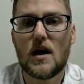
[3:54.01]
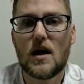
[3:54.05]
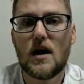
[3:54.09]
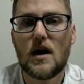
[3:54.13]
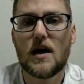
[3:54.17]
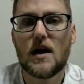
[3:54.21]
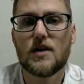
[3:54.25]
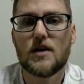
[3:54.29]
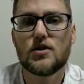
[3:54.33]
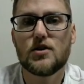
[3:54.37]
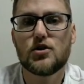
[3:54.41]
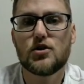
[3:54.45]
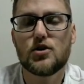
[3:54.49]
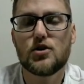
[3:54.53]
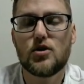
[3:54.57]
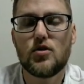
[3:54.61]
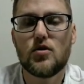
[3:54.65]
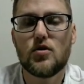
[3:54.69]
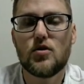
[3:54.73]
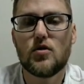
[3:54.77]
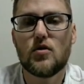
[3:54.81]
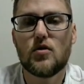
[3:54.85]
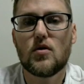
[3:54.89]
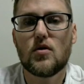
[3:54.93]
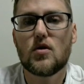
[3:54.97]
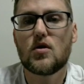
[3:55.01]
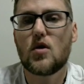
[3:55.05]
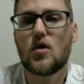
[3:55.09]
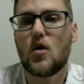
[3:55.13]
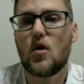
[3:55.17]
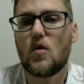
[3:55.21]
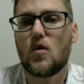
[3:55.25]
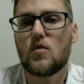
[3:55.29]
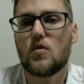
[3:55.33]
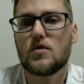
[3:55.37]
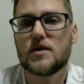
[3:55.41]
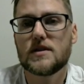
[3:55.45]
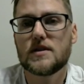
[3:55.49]
and shooter
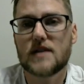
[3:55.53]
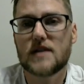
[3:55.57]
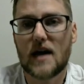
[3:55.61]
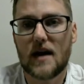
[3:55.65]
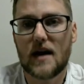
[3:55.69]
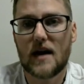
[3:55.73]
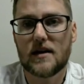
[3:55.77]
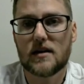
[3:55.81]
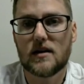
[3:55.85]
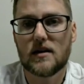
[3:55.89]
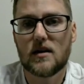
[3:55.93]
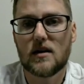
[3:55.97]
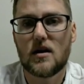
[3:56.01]
gold set.